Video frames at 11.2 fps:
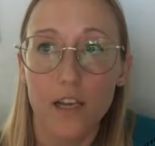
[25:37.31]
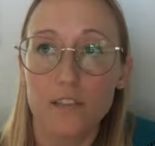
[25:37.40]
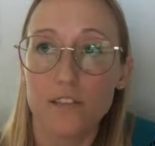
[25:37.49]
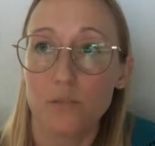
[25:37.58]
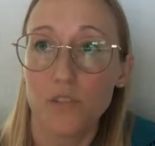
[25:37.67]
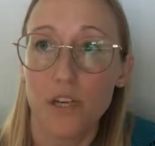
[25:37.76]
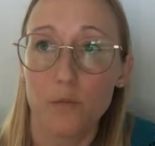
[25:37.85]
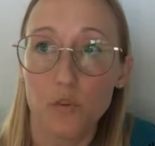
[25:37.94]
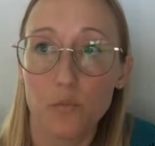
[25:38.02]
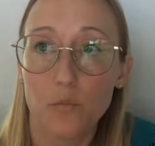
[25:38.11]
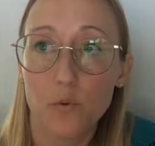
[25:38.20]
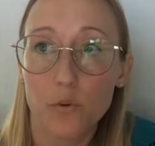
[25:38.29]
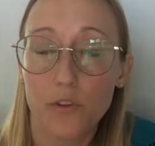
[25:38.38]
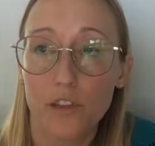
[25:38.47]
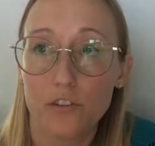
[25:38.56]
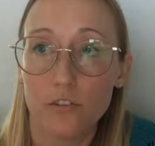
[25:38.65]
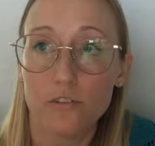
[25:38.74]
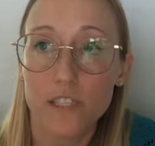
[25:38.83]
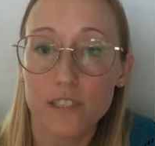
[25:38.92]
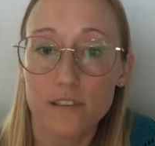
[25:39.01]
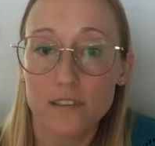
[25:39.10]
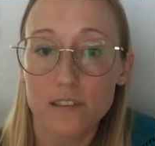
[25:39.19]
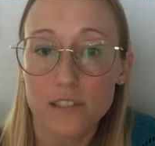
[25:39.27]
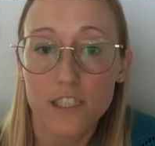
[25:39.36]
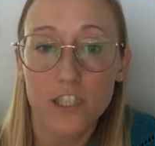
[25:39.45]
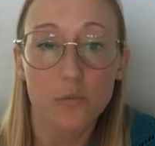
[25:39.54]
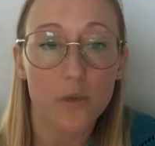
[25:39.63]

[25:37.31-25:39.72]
sometimes more than you'd like to see,